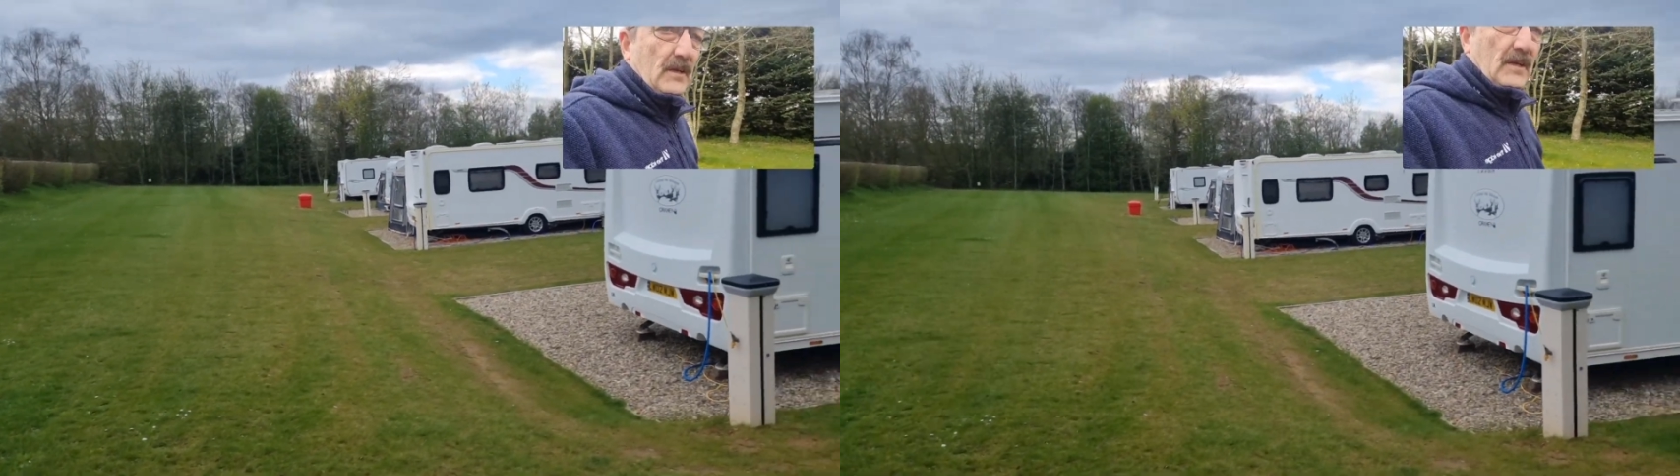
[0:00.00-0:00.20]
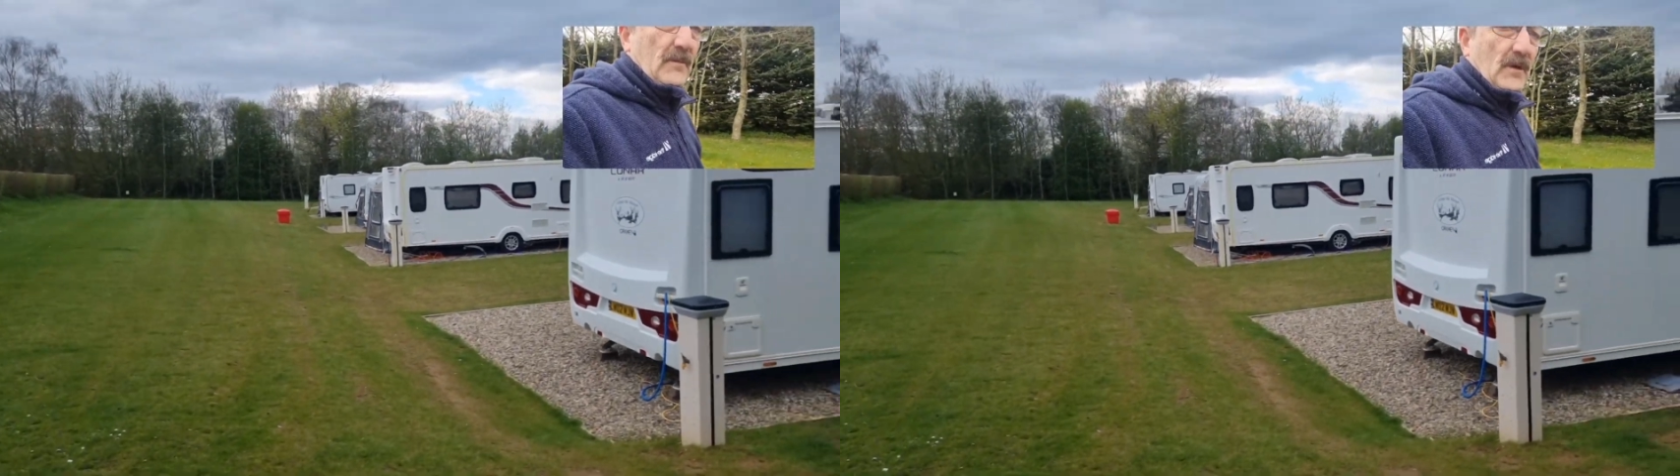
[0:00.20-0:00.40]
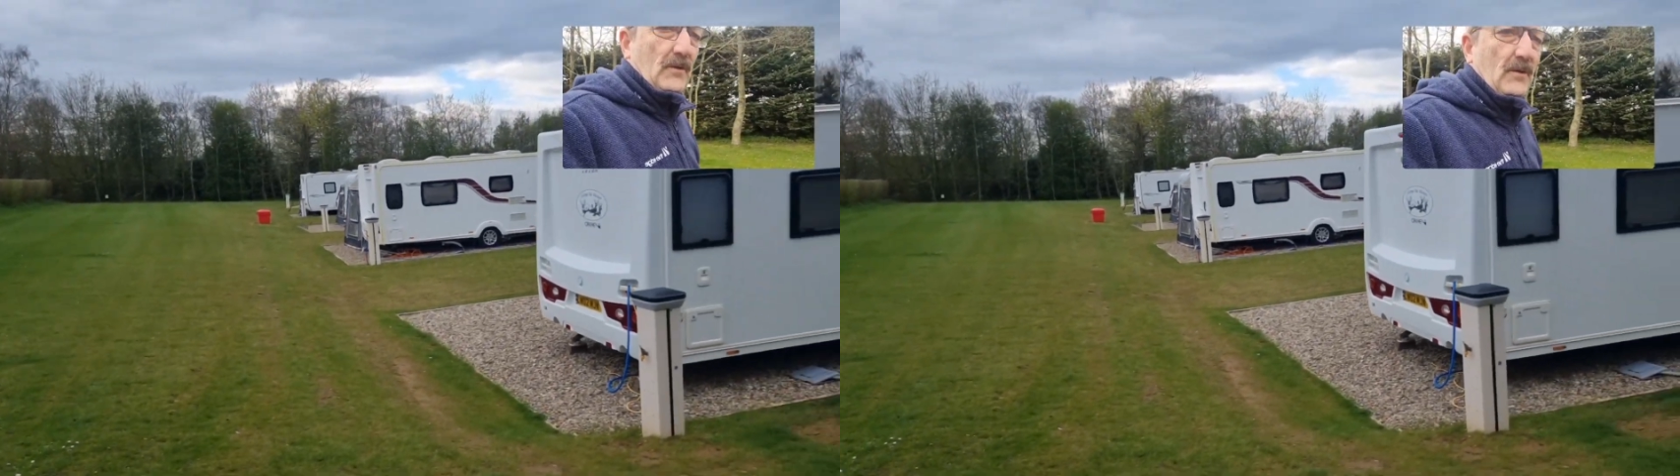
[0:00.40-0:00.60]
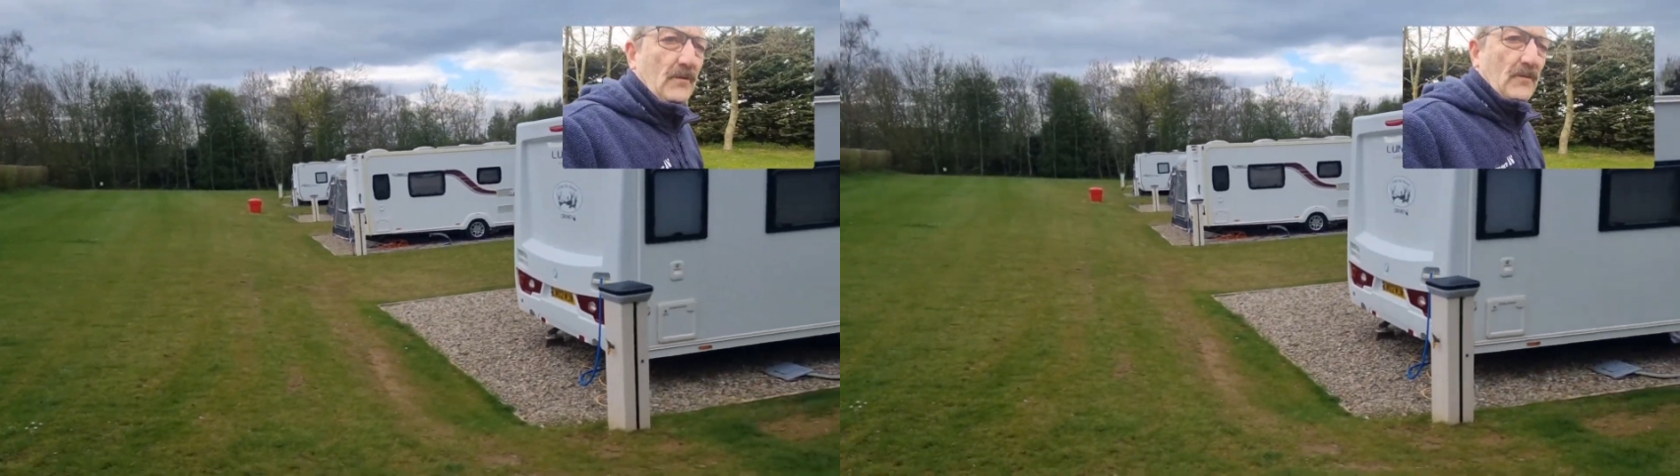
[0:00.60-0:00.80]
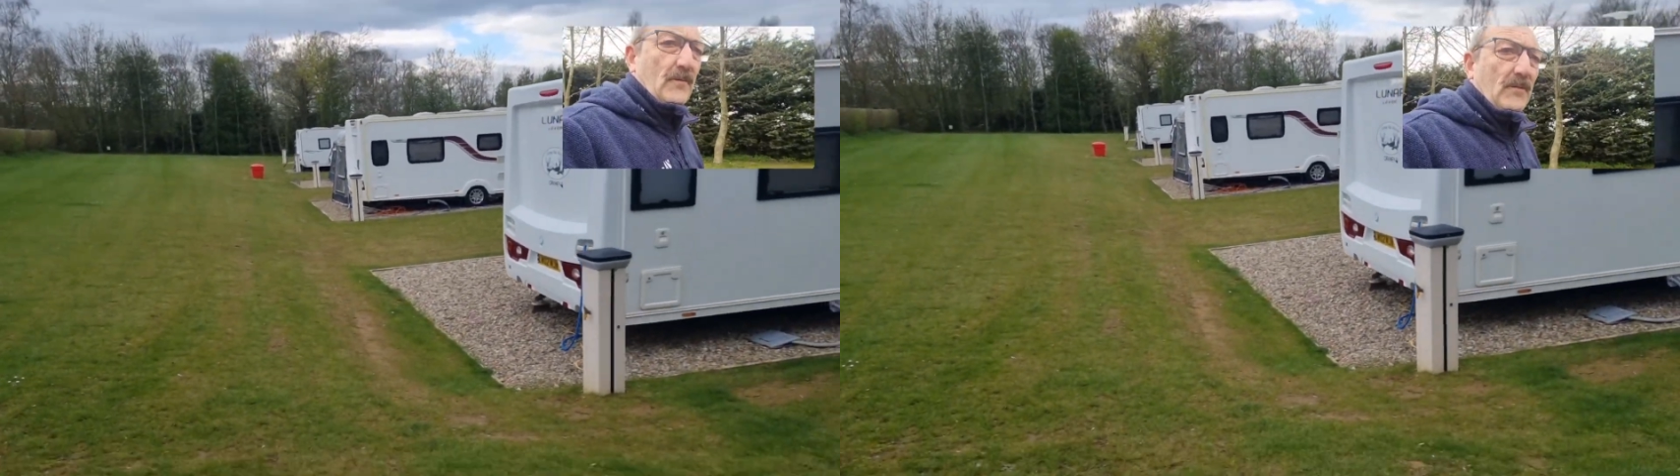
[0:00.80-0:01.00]
email
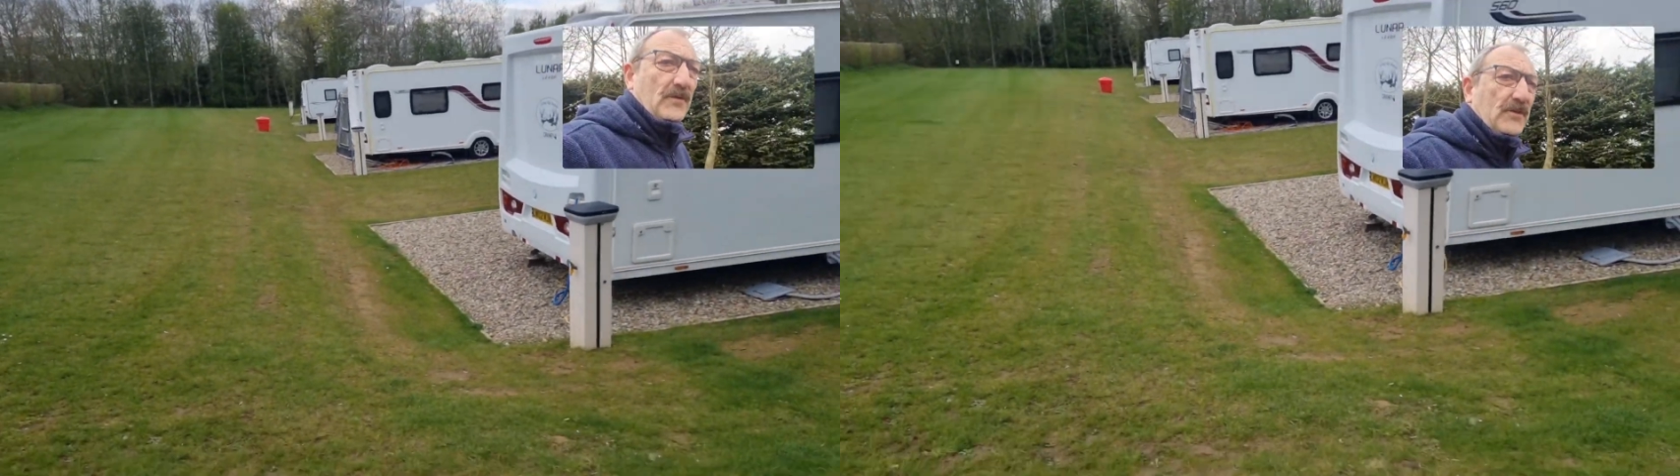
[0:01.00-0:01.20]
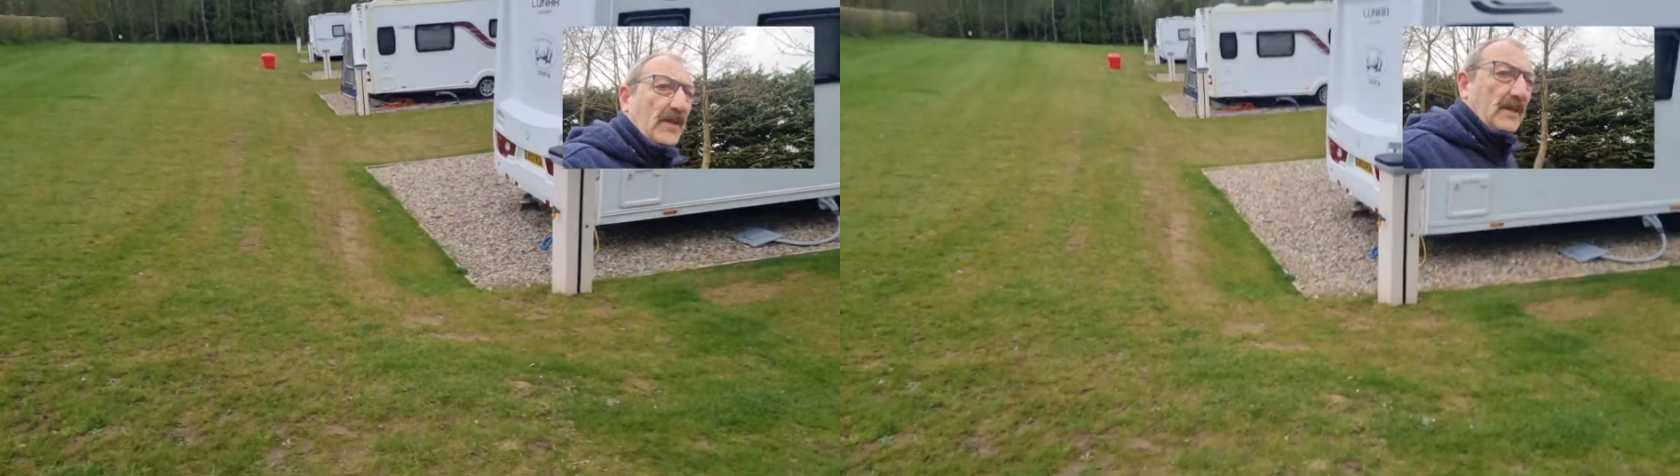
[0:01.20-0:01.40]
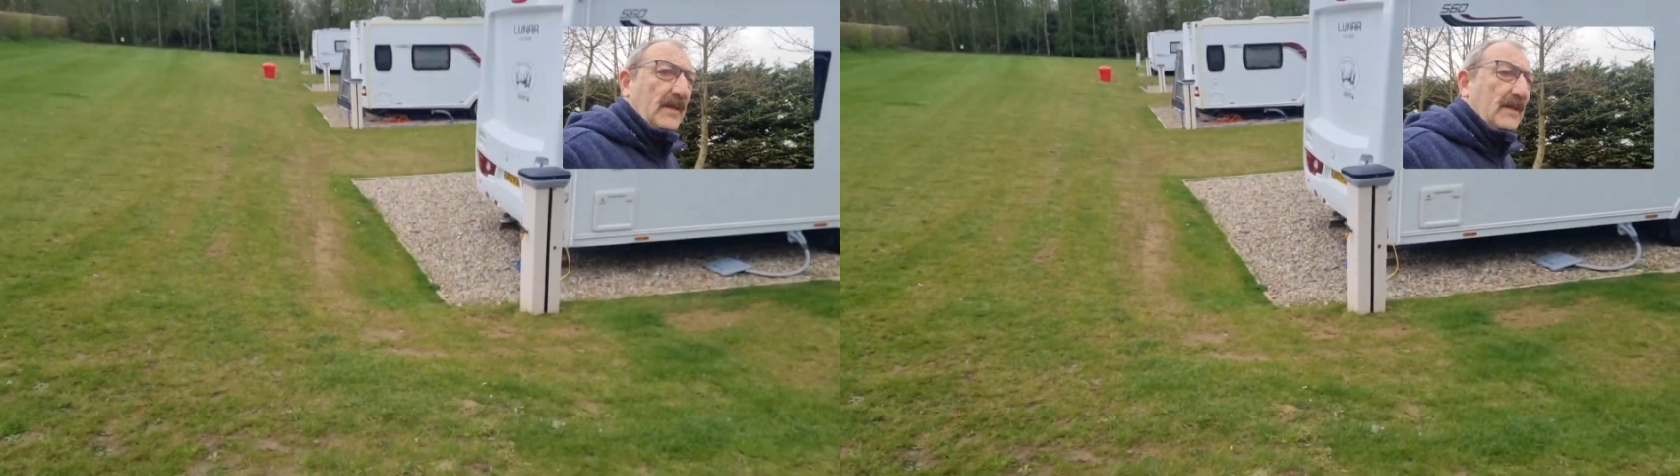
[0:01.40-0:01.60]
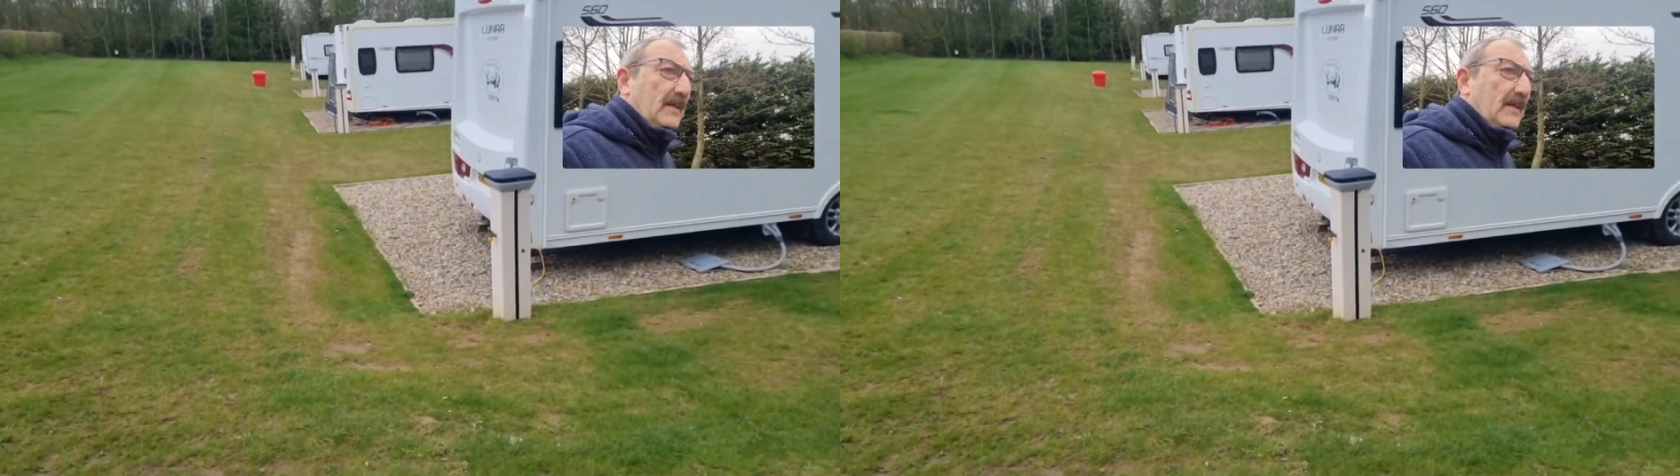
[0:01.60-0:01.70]
from the site,